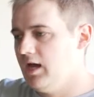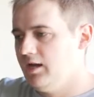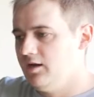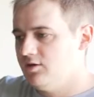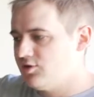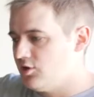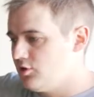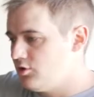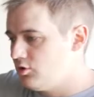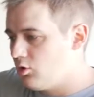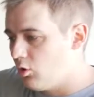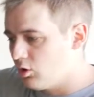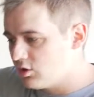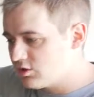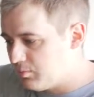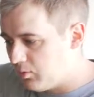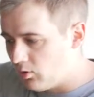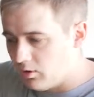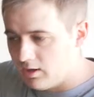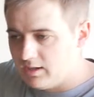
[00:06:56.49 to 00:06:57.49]
Here's our new core
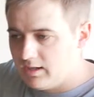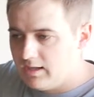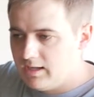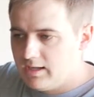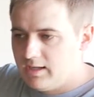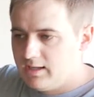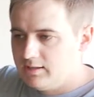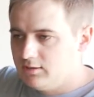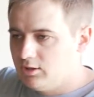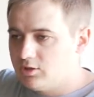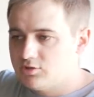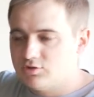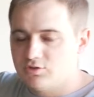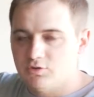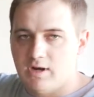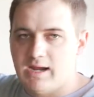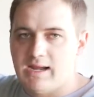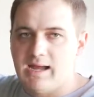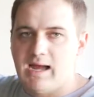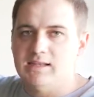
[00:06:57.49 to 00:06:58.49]
support. Looks
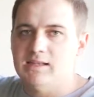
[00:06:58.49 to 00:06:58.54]
great.